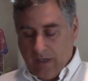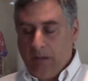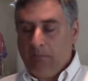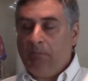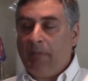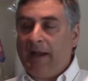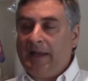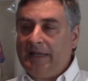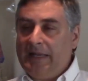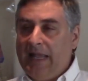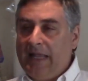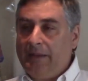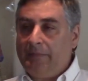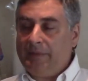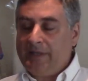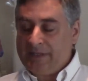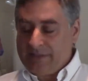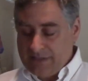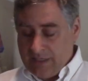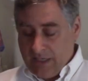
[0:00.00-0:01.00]
My name
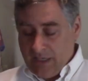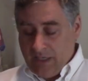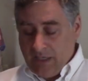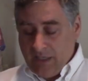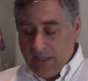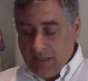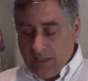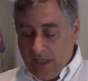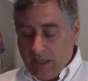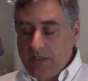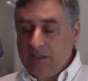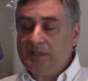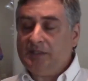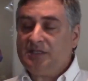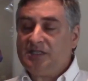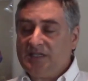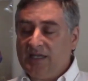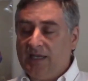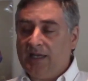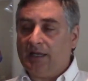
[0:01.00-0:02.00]
is Hyun
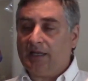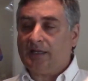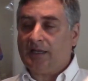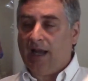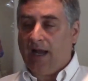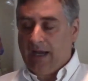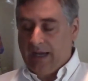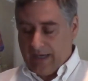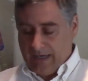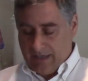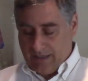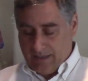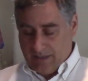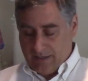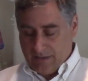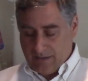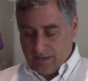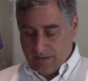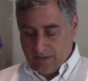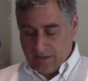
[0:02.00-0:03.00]
Shil Kang,
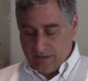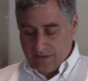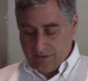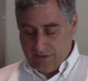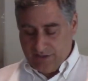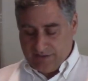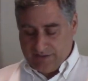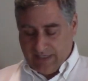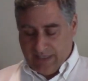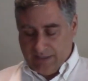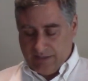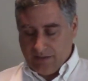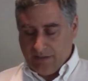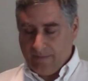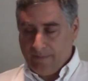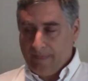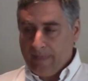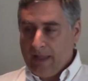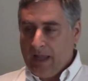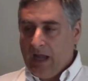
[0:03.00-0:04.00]
she said.
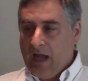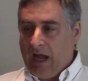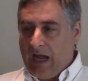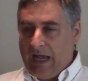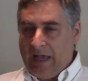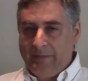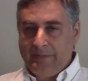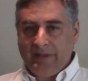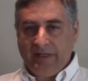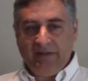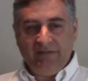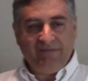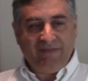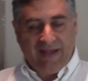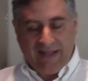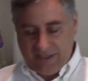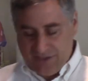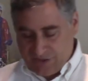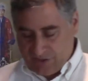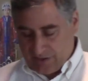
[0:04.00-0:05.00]
I am an
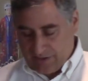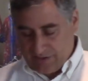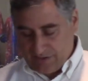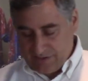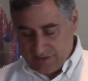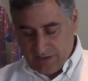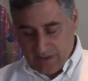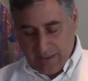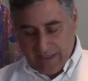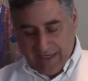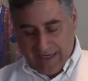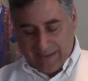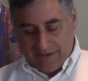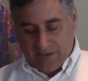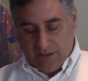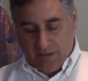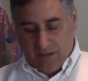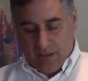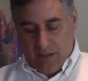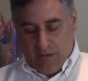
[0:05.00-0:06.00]
evangelist at
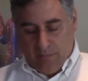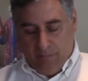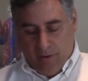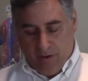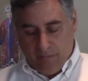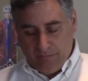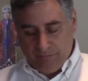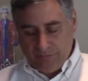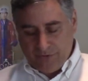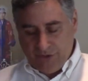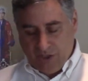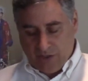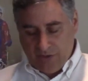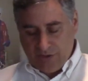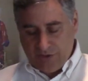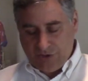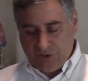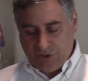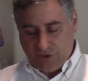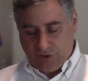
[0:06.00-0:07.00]
the
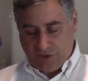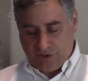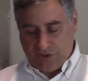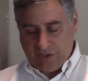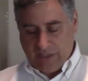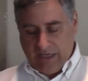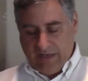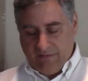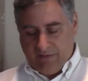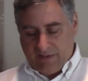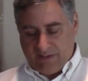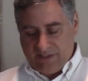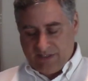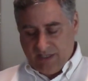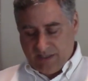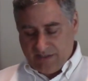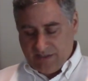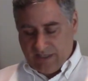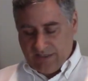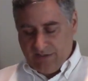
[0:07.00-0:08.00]
Pusan church that
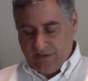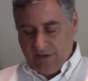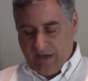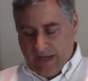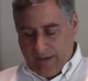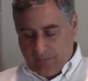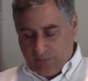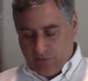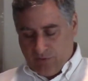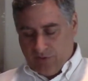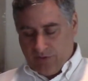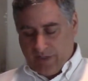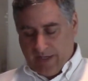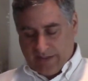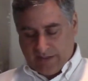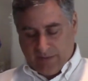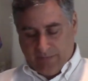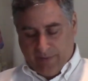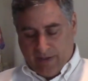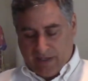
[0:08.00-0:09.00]
sits in the neighborhood
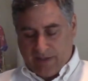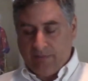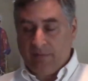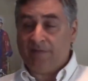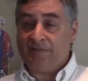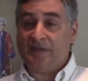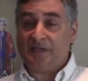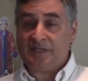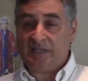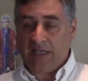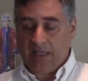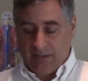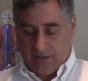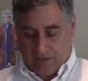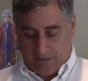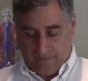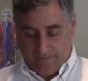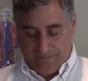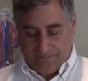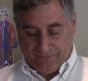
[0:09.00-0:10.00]
at the bottom of this
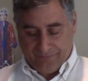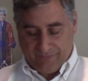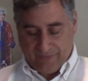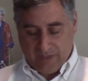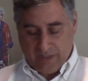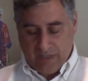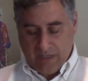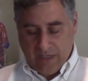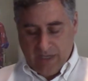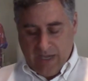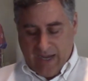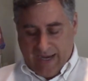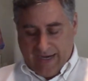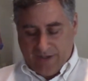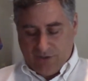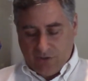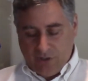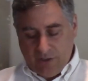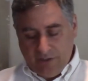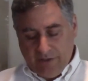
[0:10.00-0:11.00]
hill. I
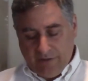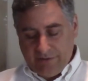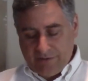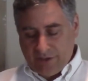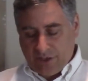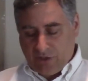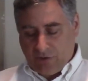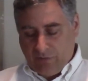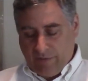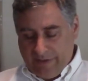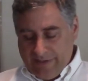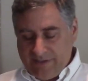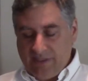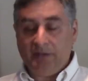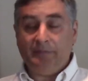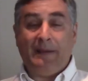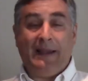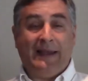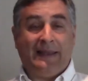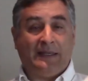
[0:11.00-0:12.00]
heard there is a
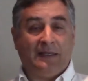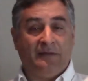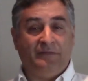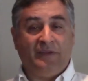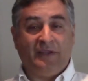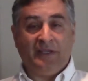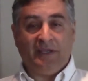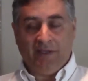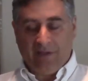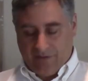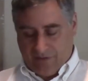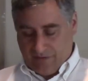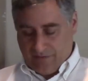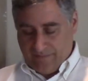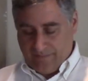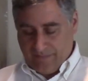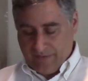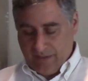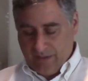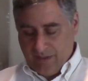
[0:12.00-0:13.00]
crazy man living here,
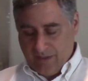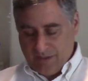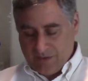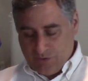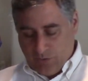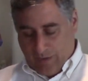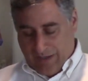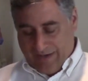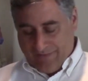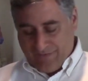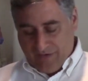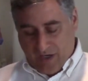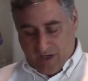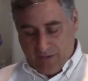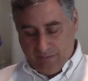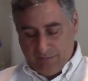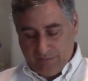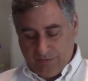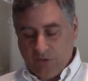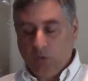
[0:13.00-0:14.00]
so I have
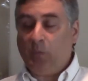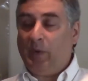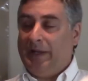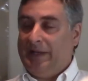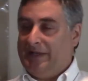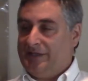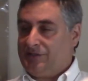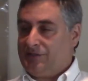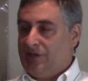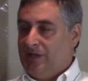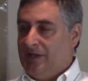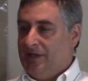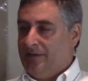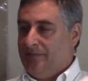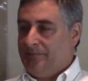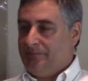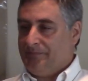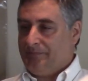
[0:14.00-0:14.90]
come to witness to him.